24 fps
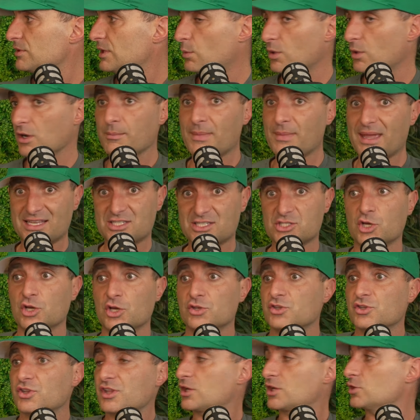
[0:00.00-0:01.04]
they want to make certain
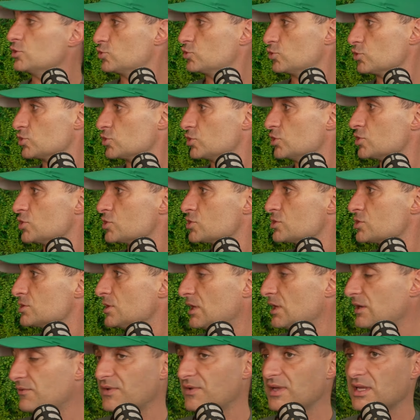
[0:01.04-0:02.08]
that they can trust us.
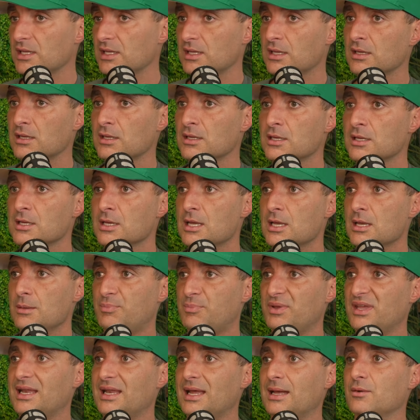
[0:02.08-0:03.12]
And I think
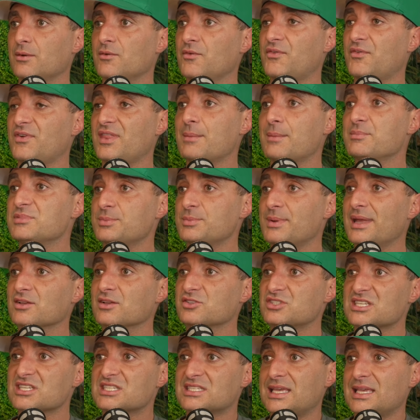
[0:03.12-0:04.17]
being able for them to be able
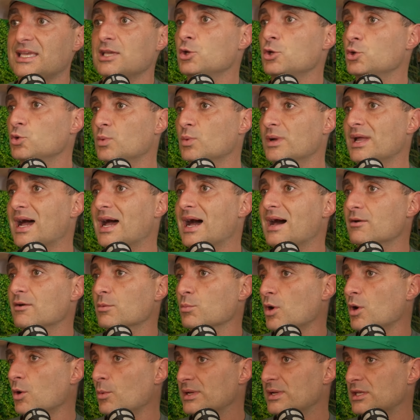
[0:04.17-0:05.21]
to see who we are and
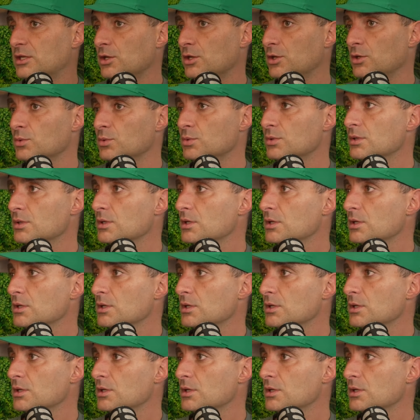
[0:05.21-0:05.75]
what we do,